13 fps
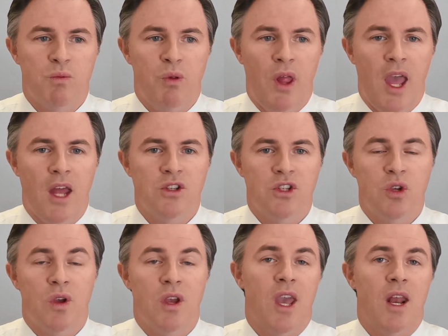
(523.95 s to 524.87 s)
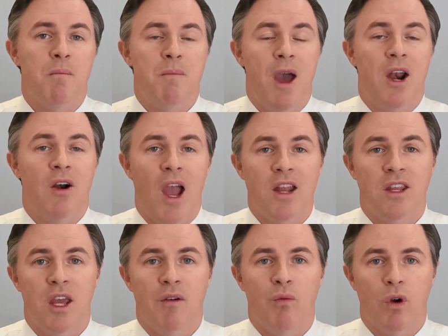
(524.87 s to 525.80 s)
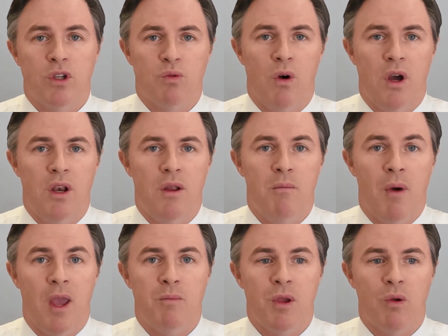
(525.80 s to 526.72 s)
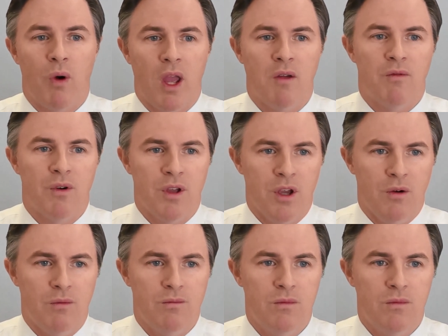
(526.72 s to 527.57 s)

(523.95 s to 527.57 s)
plan so you can get a better idea of which one might be right for you.